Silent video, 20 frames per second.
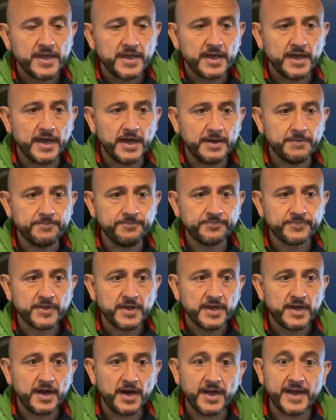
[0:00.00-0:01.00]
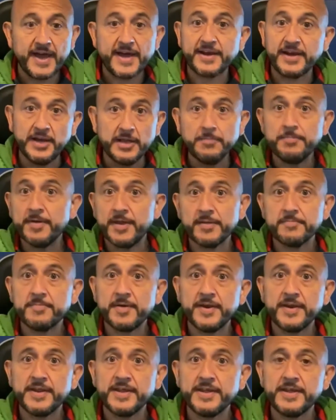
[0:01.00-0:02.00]
I had a little bit of
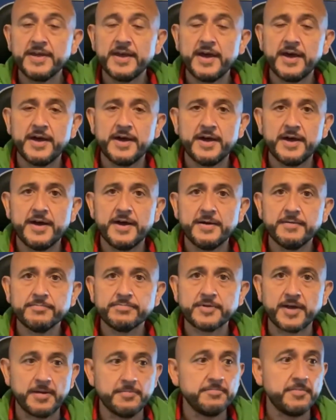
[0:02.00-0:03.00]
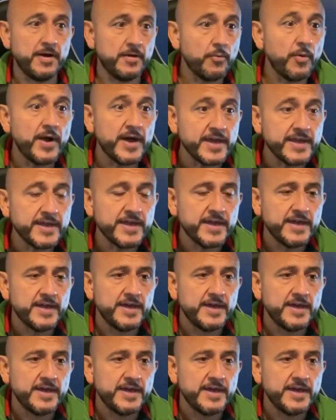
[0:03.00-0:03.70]
money come my way